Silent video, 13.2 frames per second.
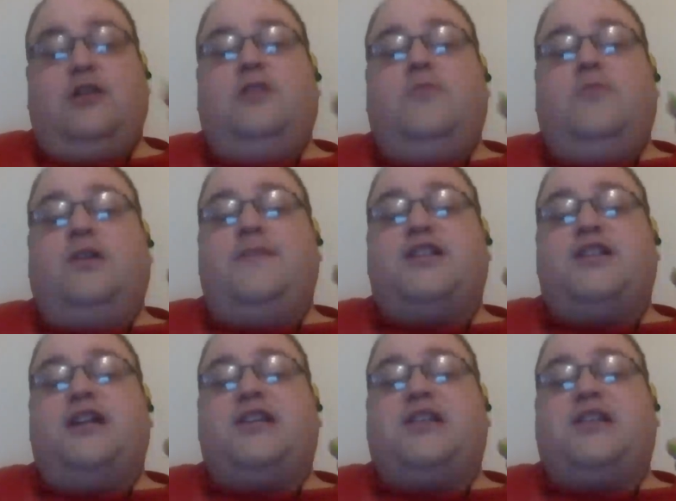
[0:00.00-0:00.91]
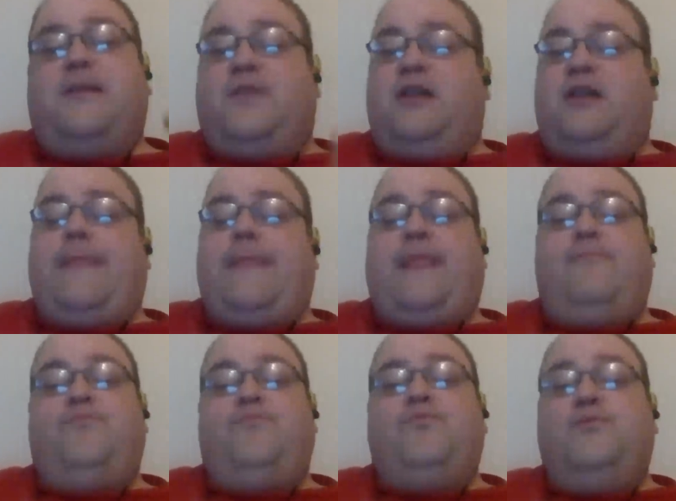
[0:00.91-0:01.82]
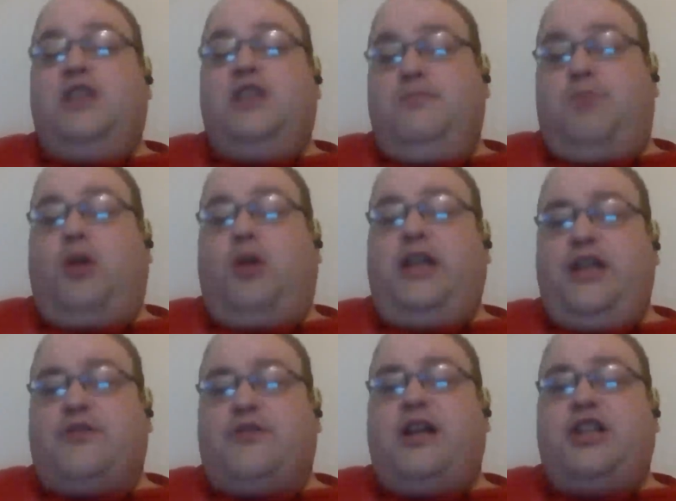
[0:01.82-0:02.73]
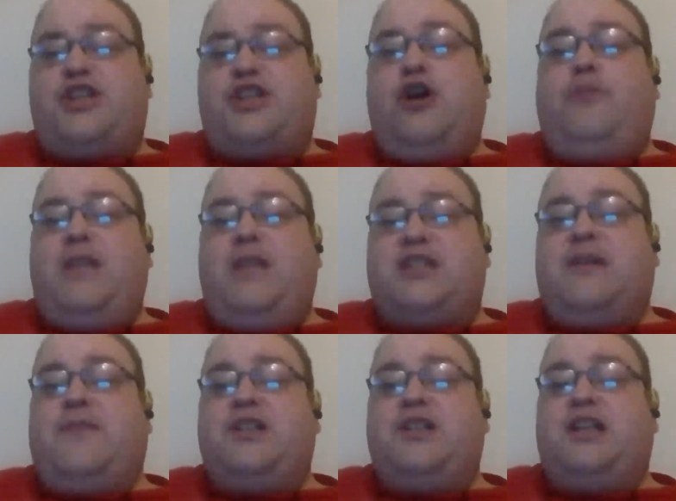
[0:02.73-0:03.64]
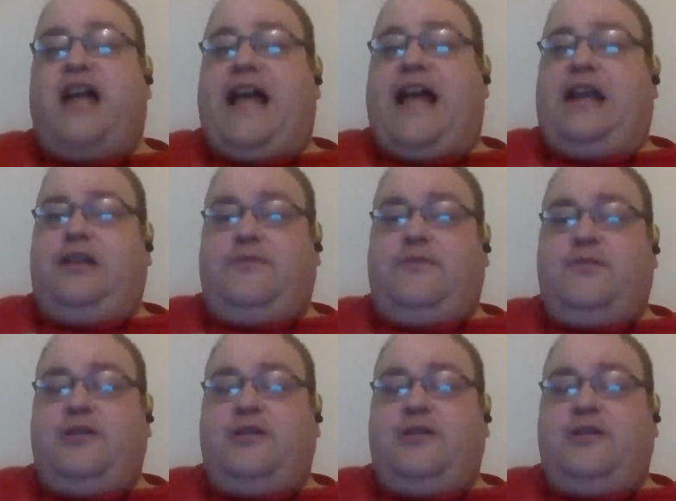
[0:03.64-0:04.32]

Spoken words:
But let me tell you something. Bowling Green showed me something tonight